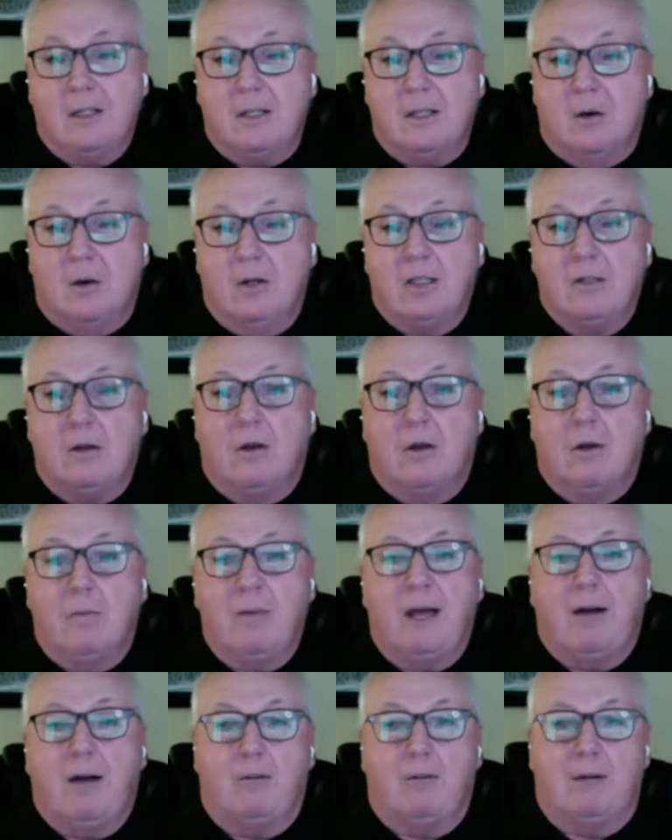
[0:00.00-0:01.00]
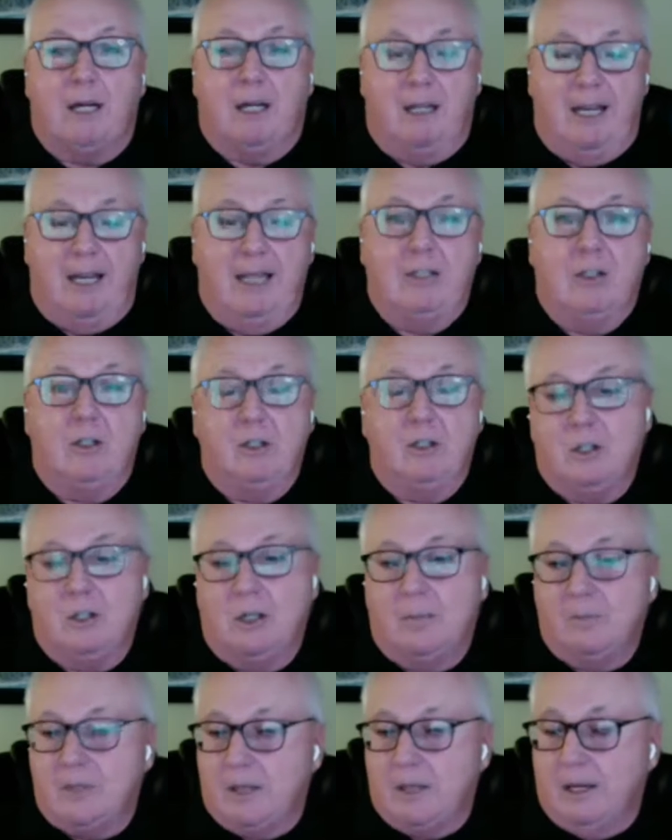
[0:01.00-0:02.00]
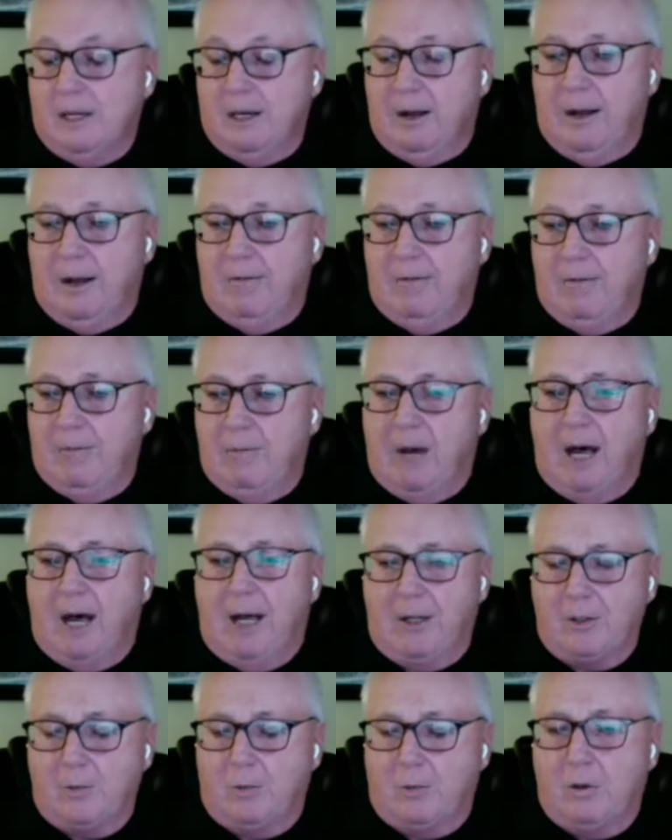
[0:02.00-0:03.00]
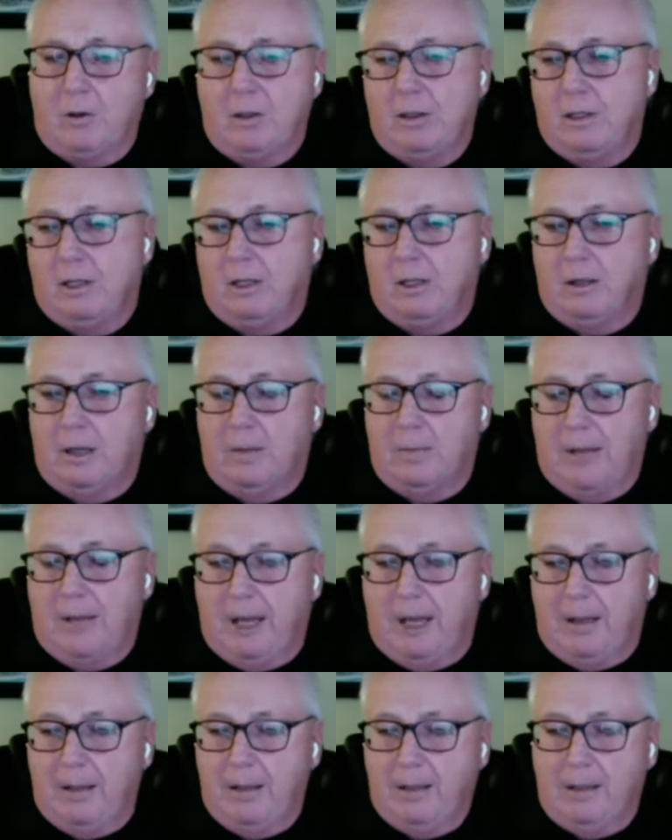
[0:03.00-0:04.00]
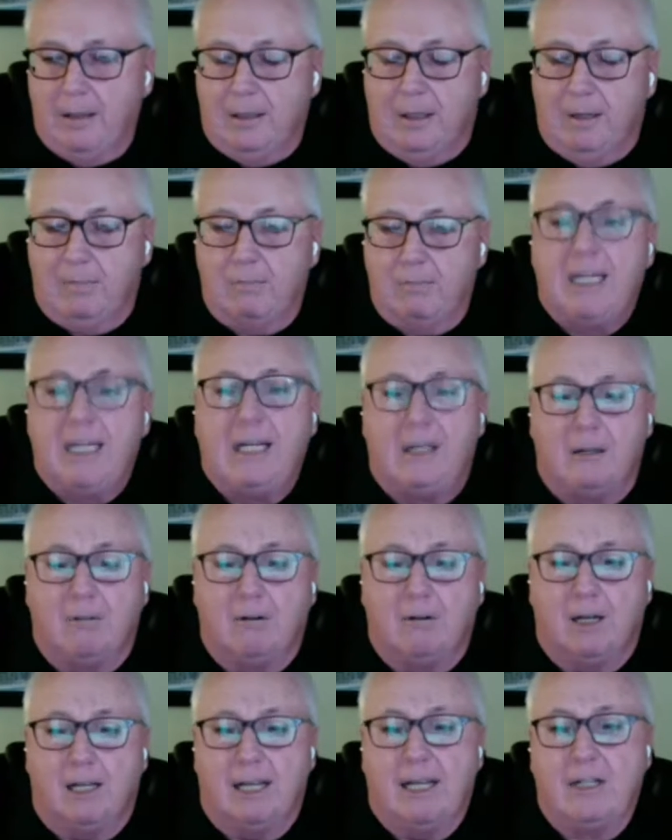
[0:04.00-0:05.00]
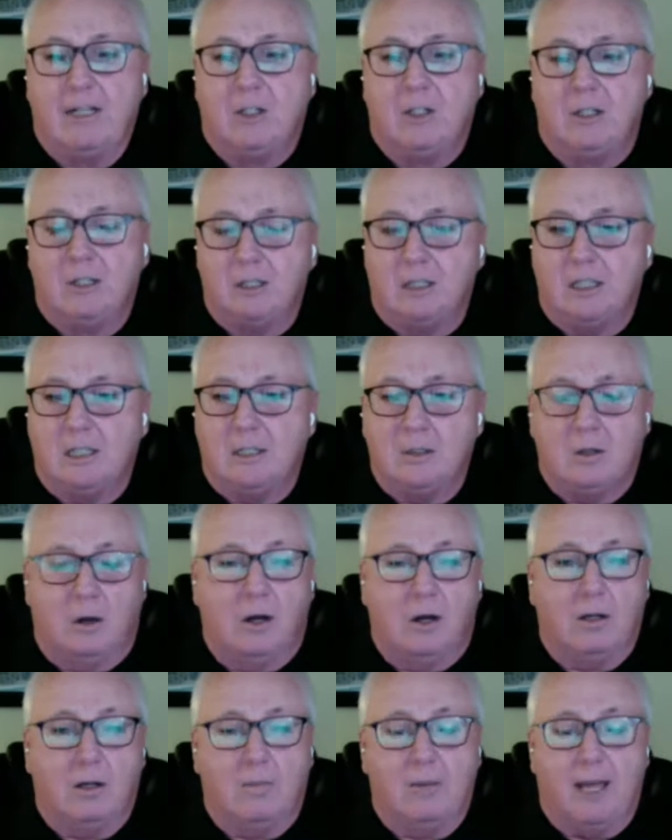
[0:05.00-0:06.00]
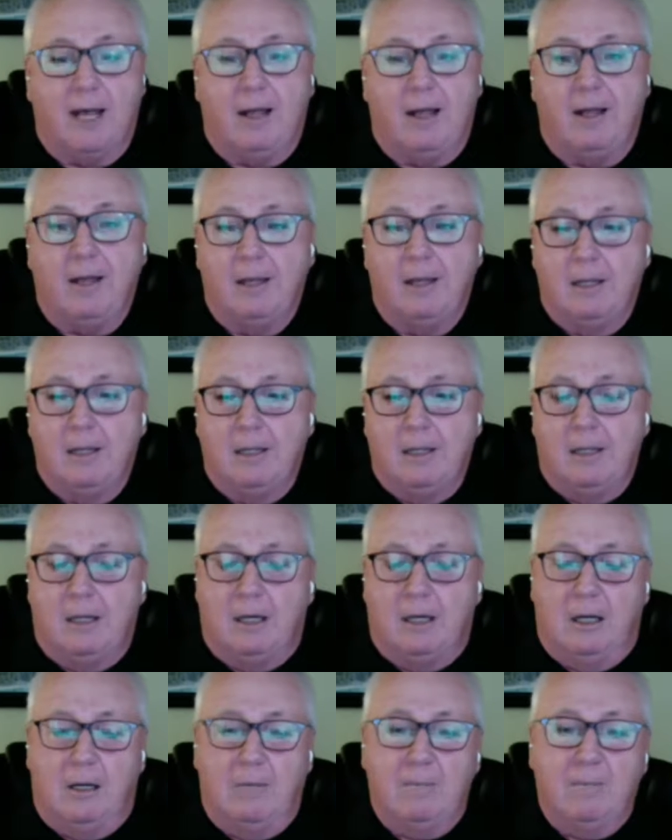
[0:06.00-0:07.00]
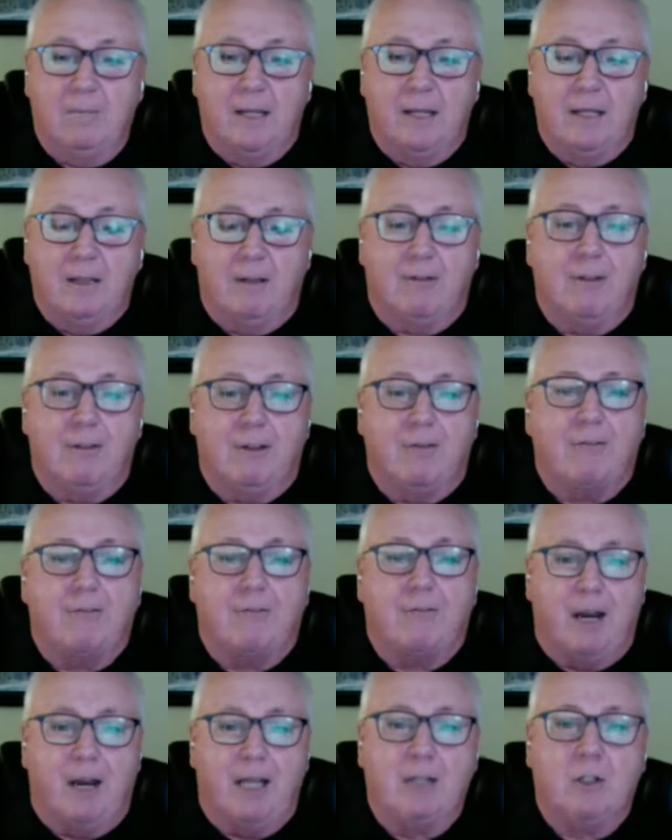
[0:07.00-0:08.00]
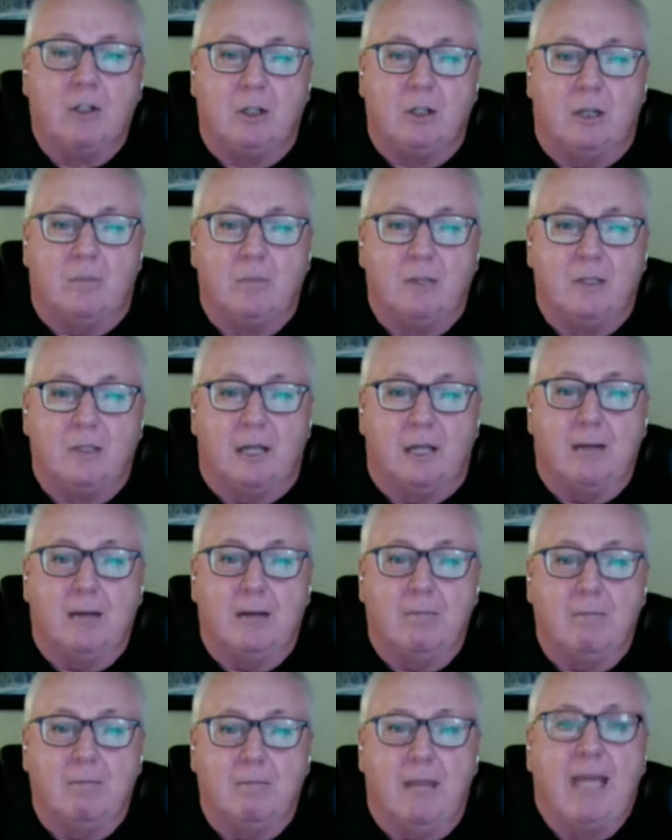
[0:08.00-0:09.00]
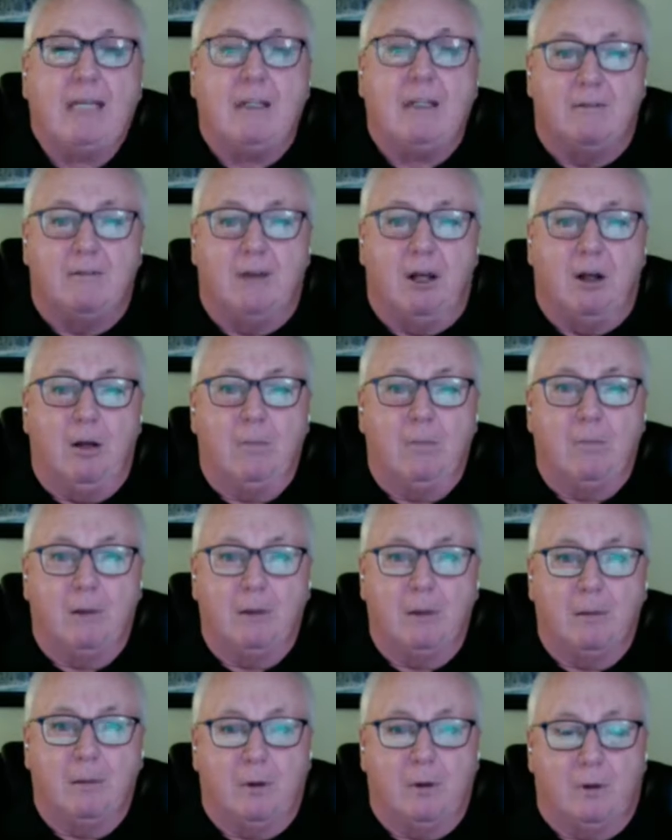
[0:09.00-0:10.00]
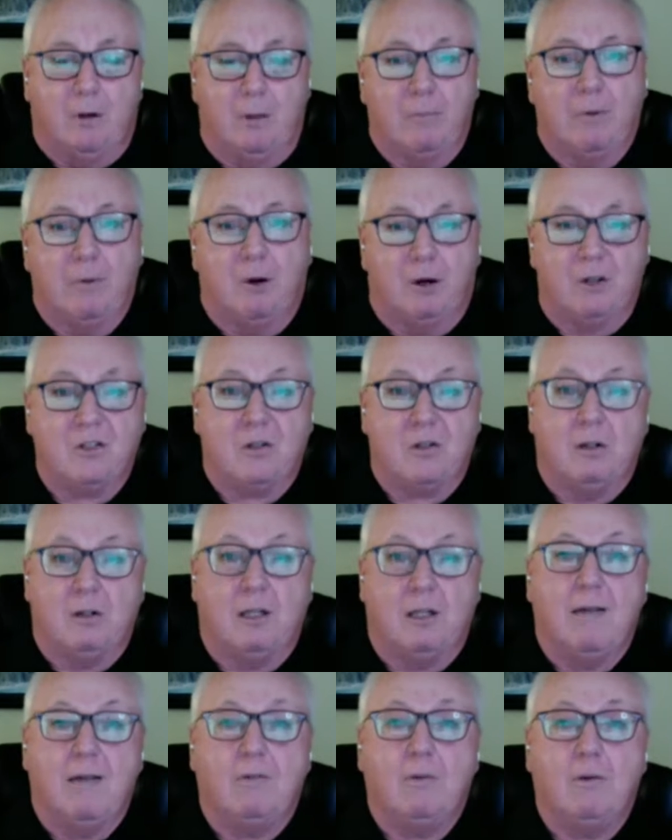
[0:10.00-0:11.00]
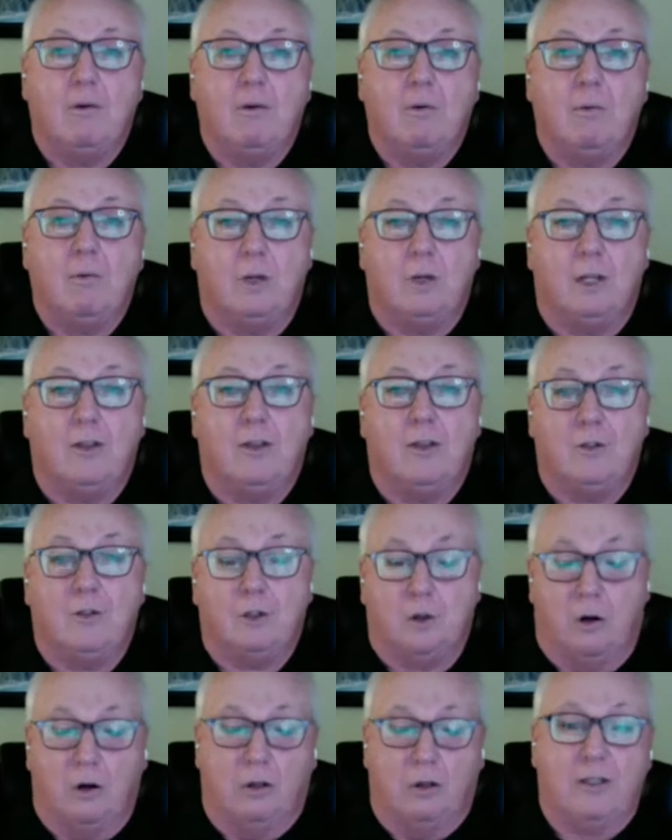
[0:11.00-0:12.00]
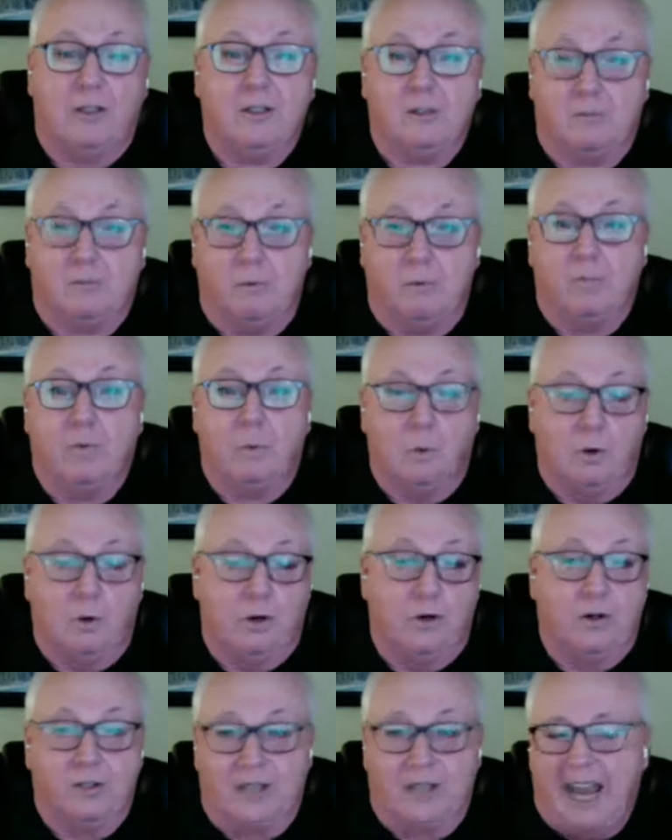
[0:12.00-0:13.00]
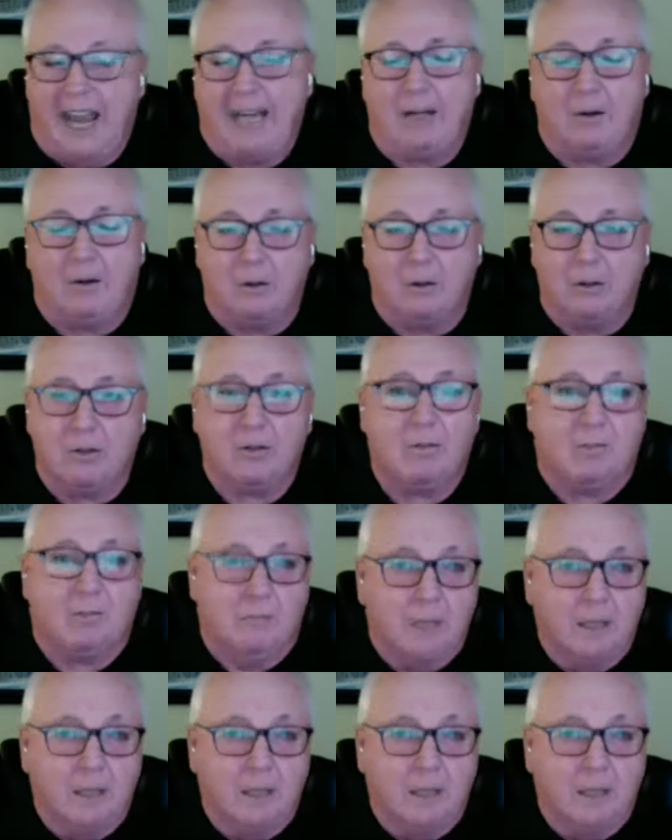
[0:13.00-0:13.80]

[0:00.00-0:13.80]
So it's all about relationships. I have a module about media relations, and you talk about the friendships that may develop on a personal level with journalists, reporters, anchors,